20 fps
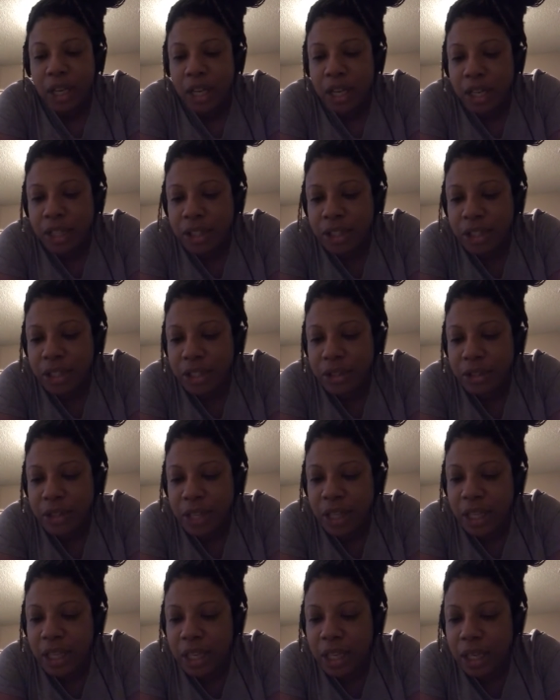until
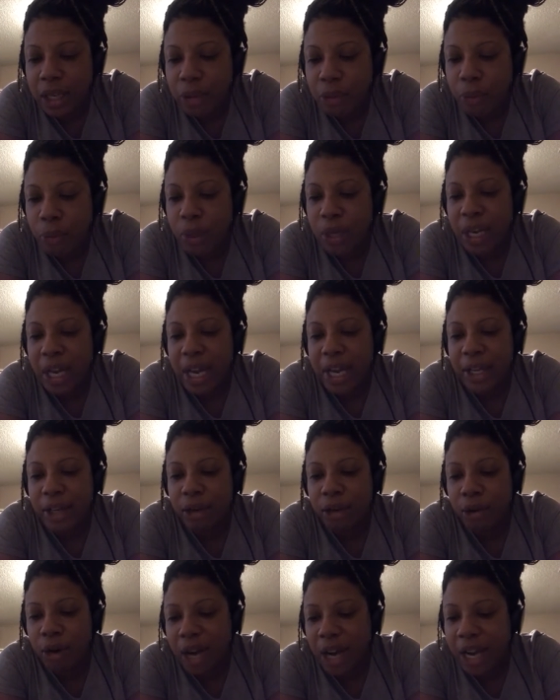thee will I
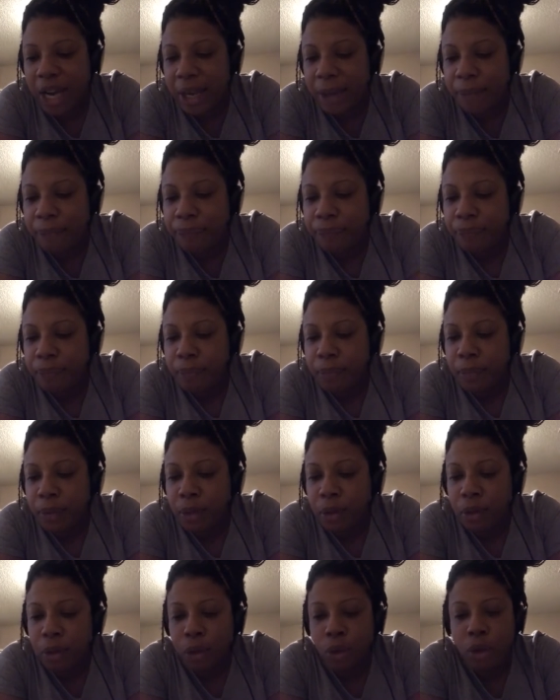cry,
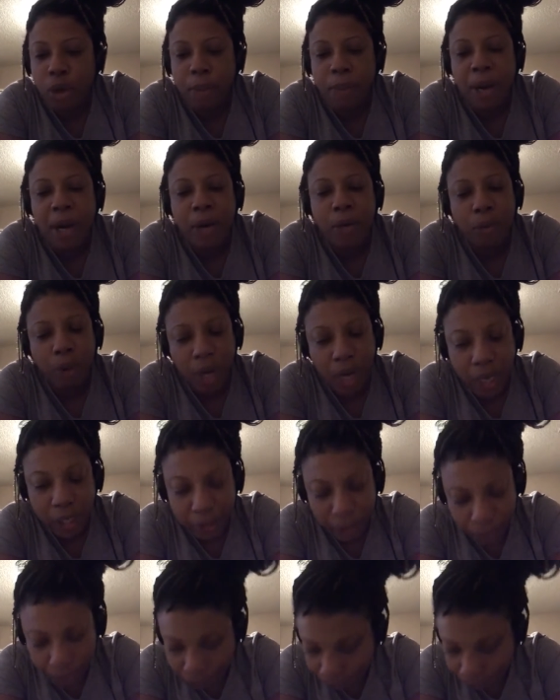O Lord my rock.